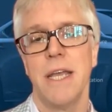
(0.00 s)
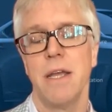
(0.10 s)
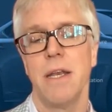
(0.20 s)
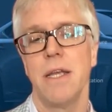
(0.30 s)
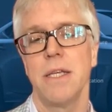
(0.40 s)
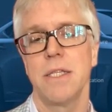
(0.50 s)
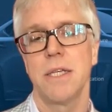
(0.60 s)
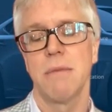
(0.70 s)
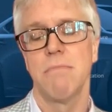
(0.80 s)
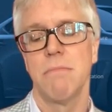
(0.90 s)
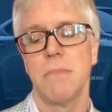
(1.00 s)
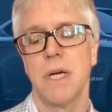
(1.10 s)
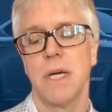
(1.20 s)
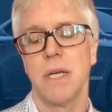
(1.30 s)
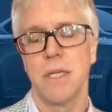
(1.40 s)
It is um,
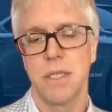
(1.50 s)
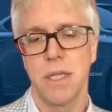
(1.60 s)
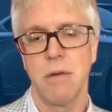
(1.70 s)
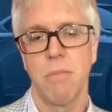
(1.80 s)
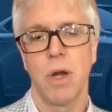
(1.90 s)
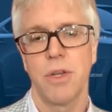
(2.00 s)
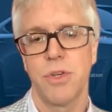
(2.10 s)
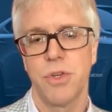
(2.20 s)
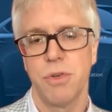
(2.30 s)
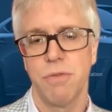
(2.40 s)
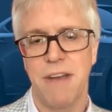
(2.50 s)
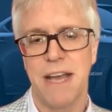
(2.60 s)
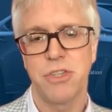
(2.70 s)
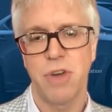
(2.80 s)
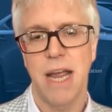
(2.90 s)
uh, is earmarked to
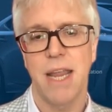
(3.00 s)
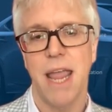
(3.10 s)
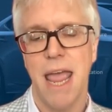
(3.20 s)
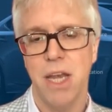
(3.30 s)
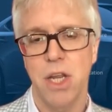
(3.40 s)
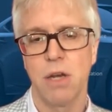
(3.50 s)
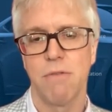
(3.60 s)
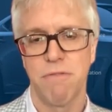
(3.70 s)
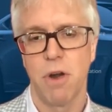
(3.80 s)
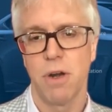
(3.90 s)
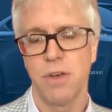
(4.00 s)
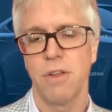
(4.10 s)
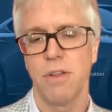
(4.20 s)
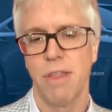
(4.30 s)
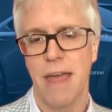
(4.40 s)
fast track and convert
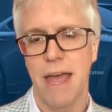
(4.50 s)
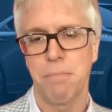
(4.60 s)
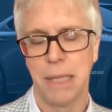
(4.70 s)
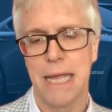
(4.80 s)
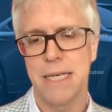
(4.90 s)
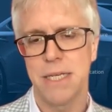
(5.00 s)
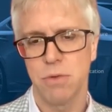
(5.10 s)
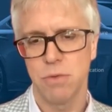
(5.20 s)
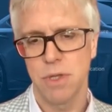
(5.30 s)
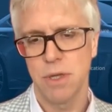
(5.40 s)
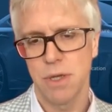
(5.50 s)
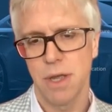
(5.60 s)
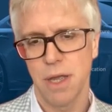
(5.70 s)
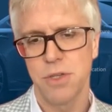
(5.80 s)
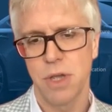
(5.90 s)
that plant. So the,
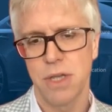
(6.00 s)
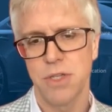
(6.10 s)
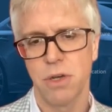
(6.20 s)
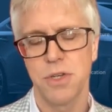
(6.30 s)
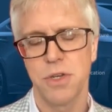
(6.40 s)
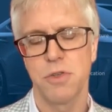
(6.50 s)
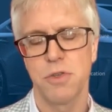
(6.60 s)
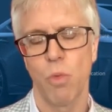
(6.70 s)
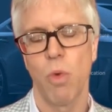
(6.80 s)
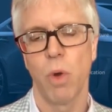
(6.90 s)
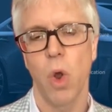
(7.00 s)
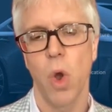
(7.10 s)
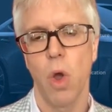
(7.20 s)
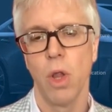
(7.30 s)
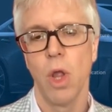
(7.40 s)
as, as your listeners will
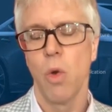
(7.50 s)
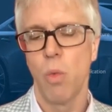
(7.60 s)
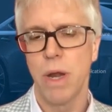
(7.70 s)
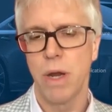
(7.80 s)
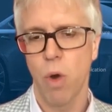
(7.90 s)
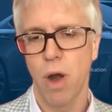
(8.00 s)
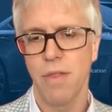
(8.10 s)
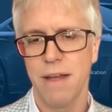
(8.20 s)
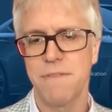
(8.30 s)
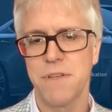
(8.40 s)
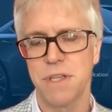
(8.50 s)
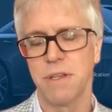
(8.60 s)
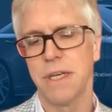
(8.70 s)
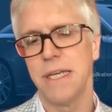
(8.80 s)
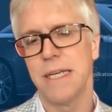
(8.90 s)
recall, we acquired that
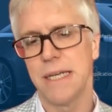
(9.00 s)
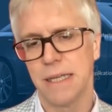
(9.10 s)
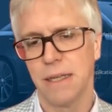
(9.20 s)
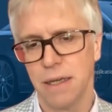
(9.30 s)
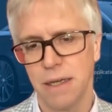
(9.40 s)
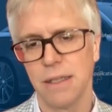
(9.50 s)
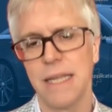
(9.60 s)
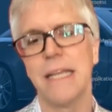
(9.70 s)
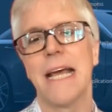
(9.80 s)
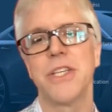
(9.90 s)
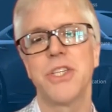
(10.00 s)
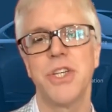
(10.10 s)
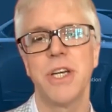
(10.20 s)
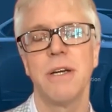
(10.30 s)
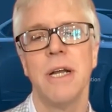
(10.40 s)
facility uh, late last
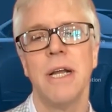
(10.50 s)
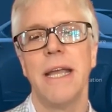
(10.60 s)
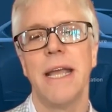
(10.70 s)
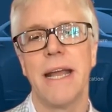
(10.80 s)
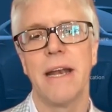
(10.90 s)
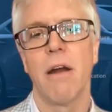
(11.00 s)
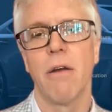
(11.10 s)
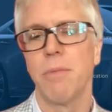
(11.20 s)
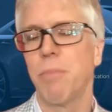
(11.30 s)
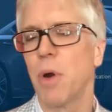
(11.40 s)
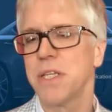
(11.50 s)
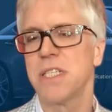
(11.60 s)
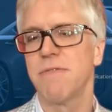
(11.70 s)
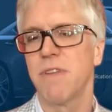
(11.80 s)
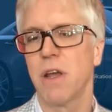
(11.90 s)
year and are in the
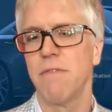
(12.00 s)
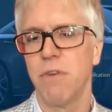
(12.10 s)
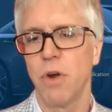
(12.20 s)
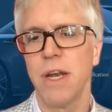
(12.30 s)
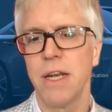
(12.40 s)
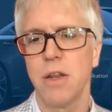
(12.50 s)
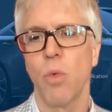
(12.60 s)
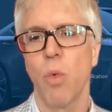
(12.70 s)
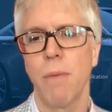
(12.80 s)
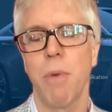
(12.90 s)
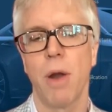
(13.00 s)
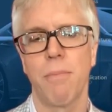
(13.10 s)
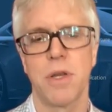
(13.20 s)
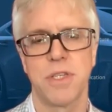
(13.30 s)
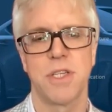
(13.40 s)
process of converting it to the one pot
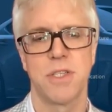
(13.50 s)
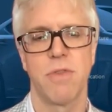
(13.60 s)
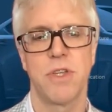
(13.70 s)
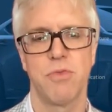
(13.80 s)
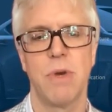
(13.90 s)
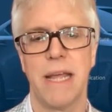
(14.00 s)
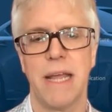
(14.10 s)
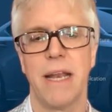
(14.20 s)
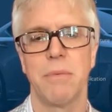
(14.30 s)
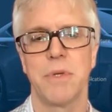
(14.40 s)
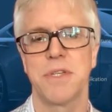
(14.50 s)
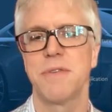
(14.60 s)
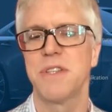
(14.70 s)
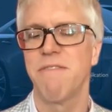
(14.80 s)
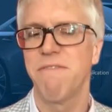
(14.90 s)
process. So this really enables
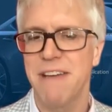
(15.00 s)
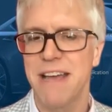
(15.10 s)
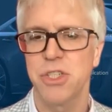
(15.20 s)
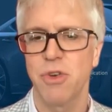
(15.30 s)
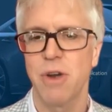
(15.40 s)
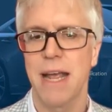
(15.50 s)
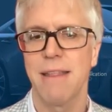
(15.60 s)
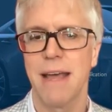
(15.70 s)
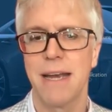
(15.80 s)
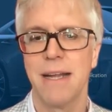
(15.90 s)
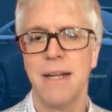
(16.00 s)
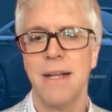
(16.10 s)
us to fast track that.